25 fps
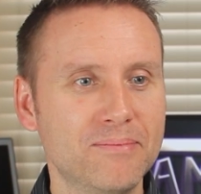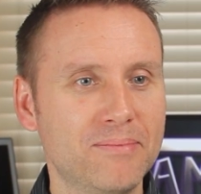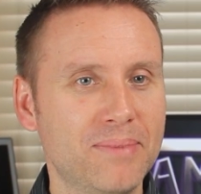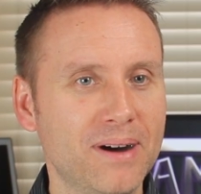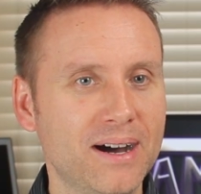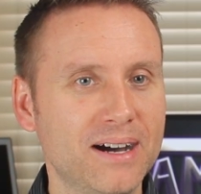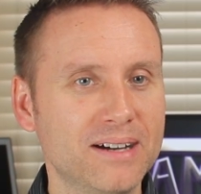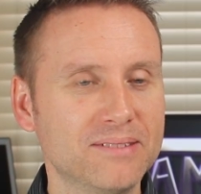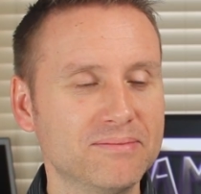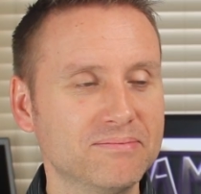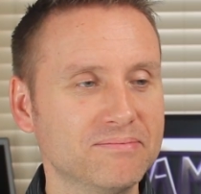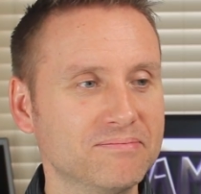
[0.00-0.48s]

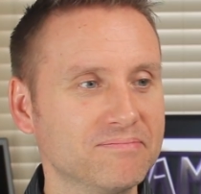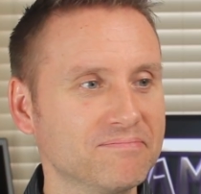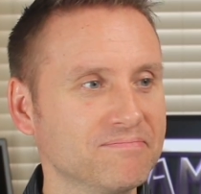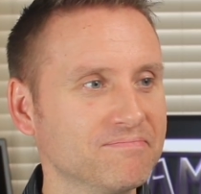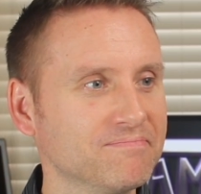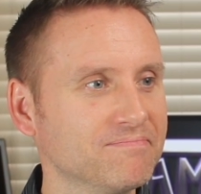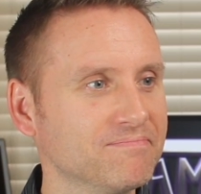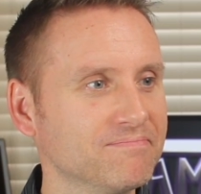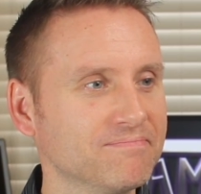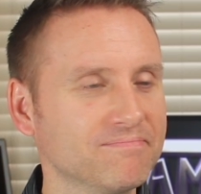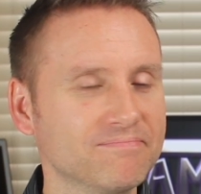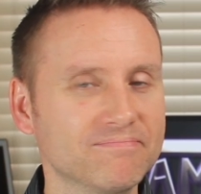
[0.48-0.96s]
But
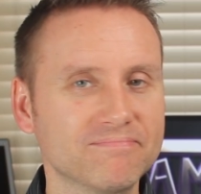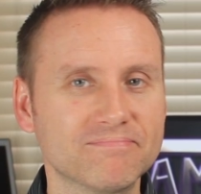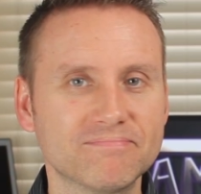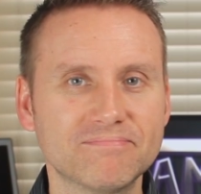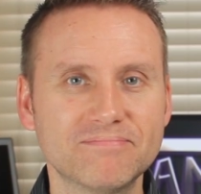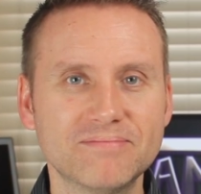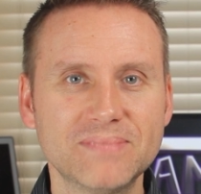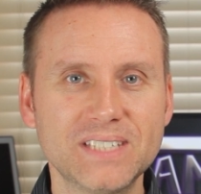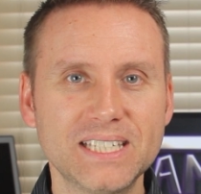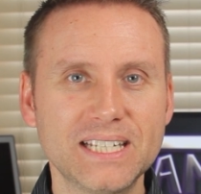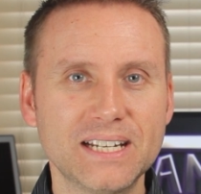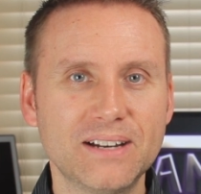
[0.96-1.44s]

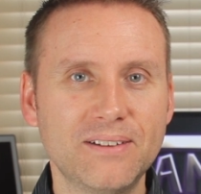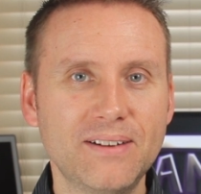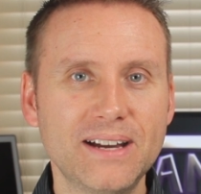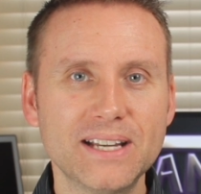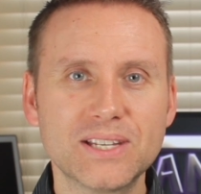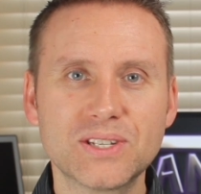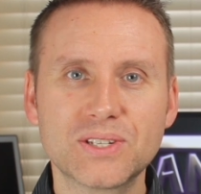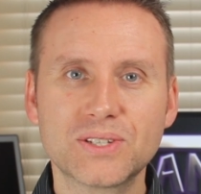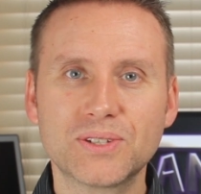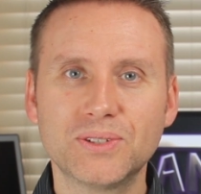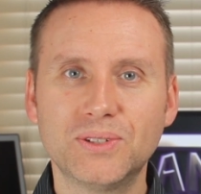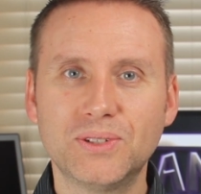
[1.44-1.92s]
you know,
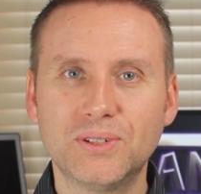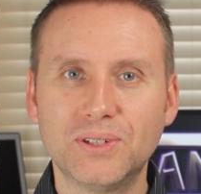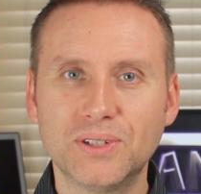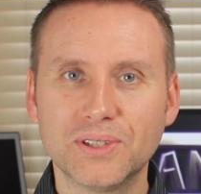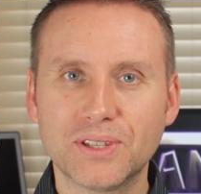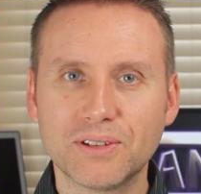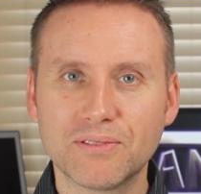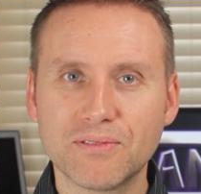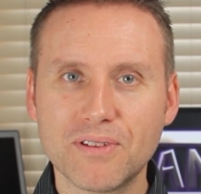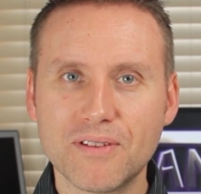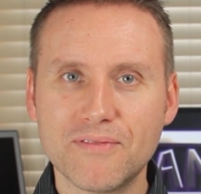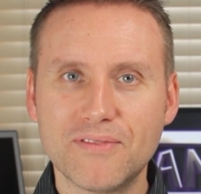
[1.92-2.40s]
I
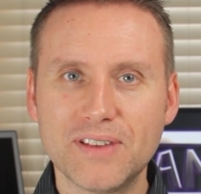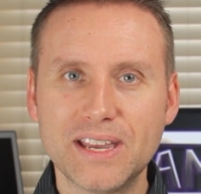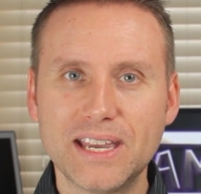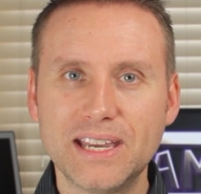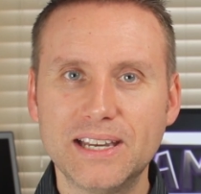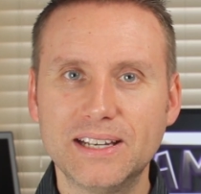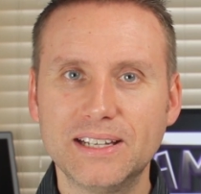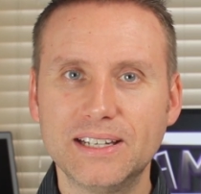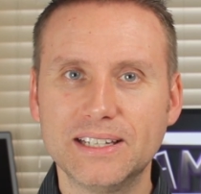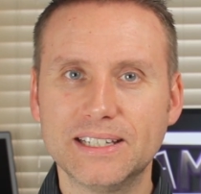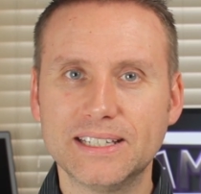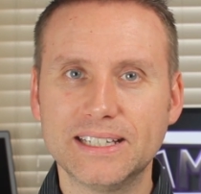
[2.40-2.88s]
saw the
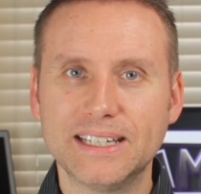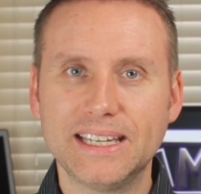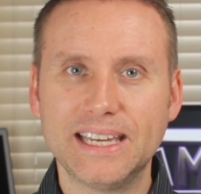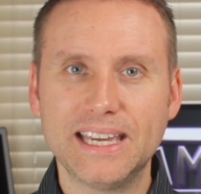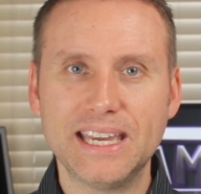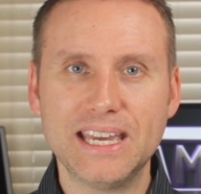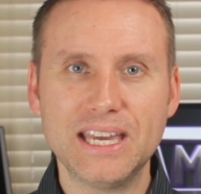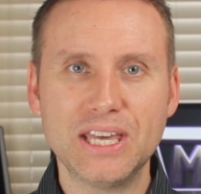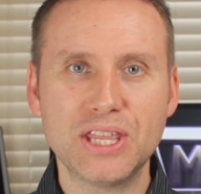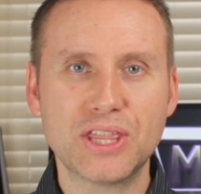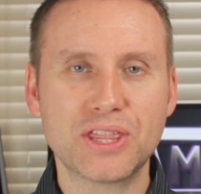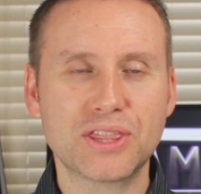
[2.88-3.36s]
reveal at
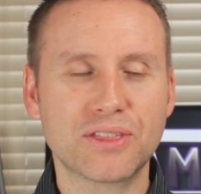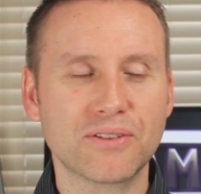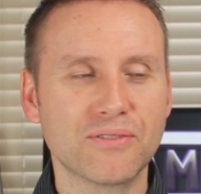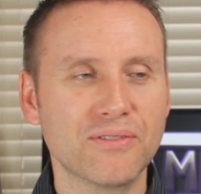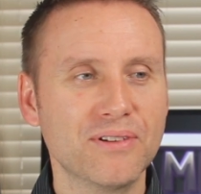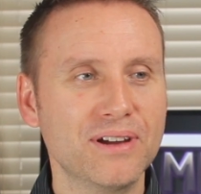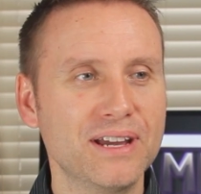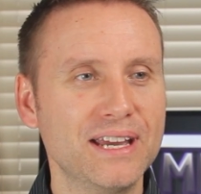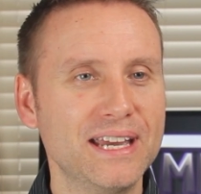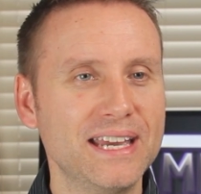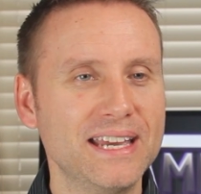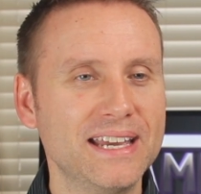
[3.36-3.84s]

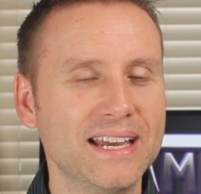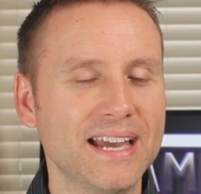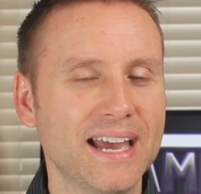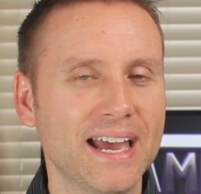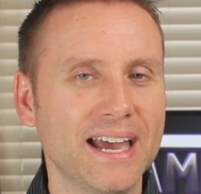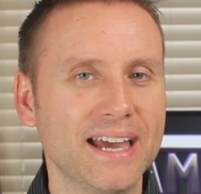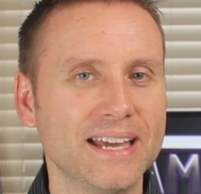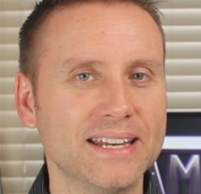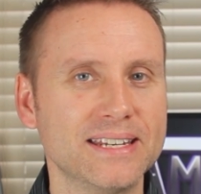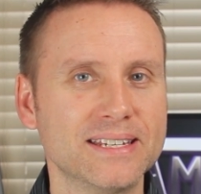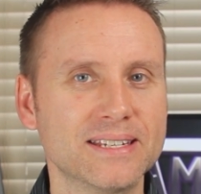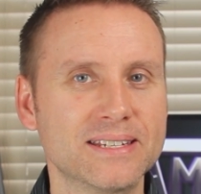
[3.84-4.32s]
E3
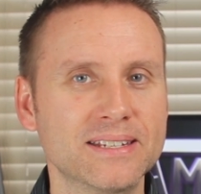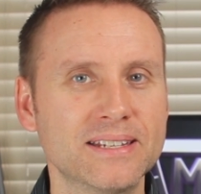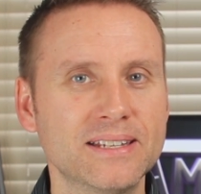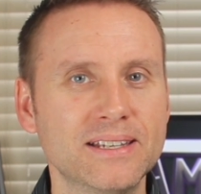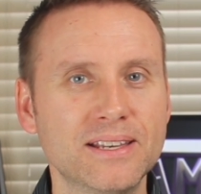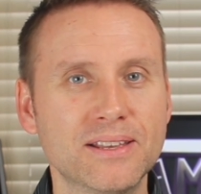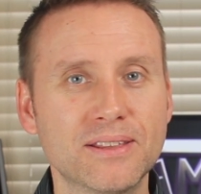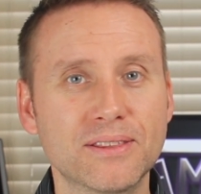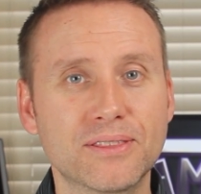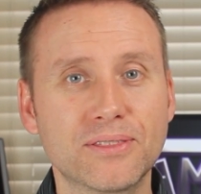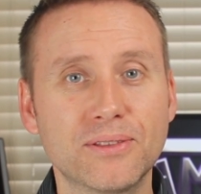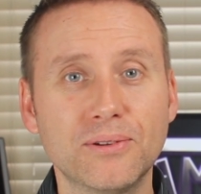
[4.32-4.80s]
and
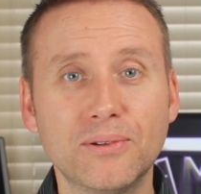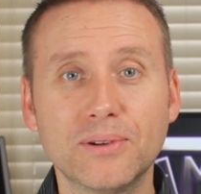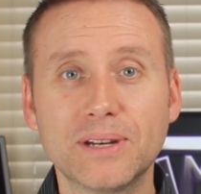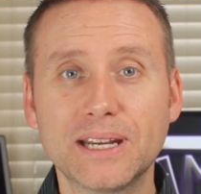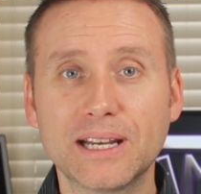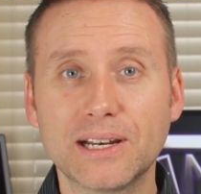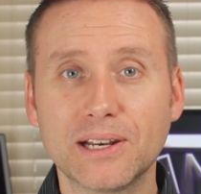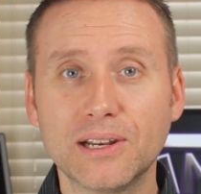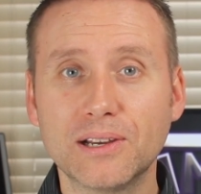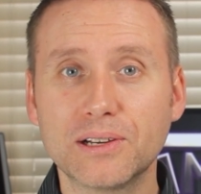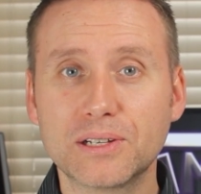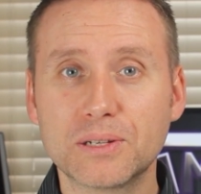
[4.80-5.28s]
thought
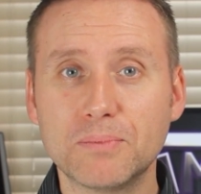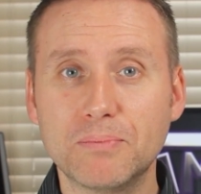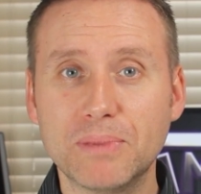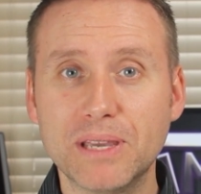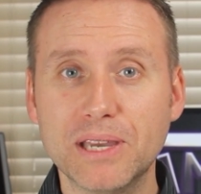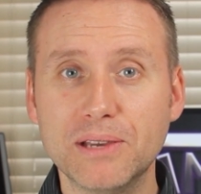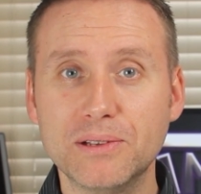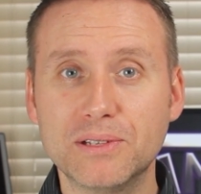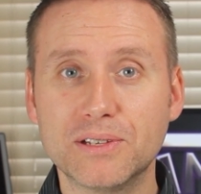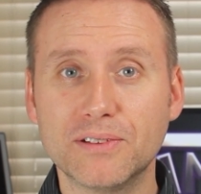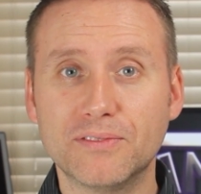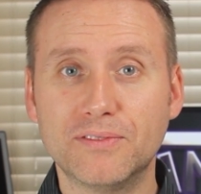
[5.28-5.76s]
it looked
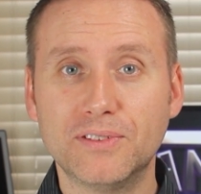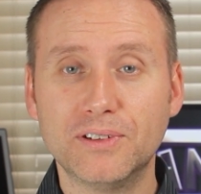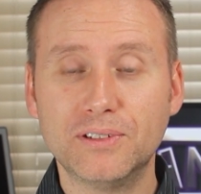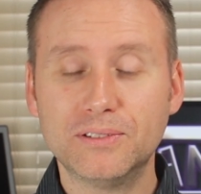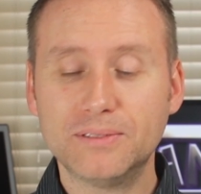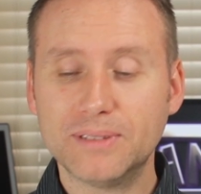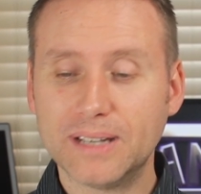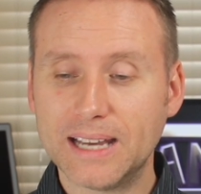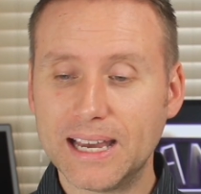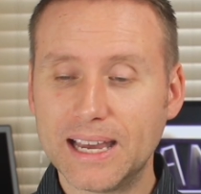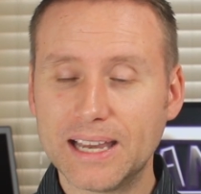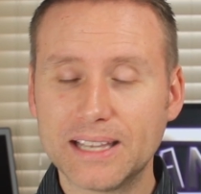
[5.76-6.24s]

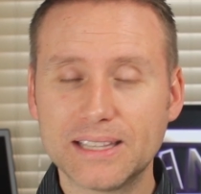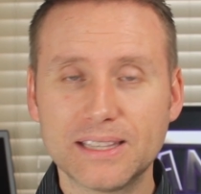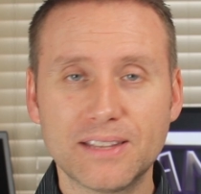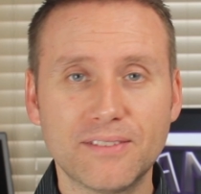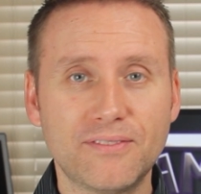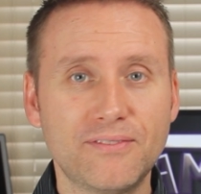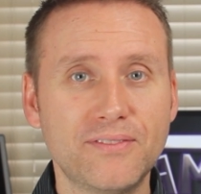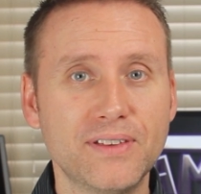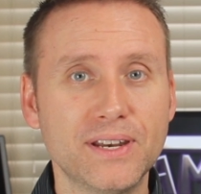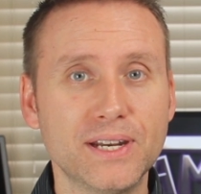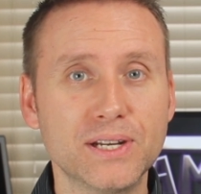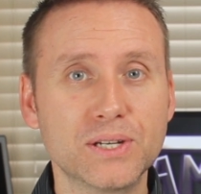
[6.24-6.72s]
beautiful, and
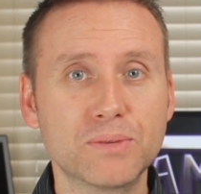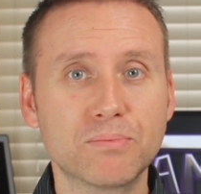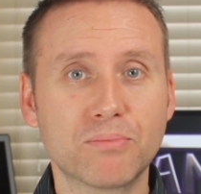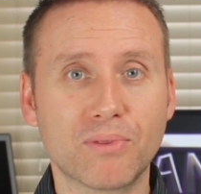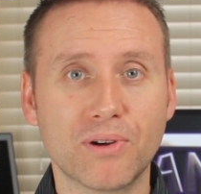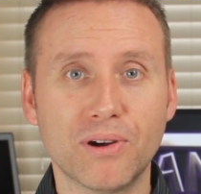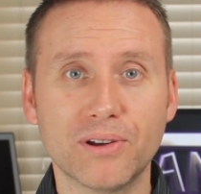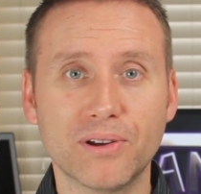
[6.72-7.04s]
the finished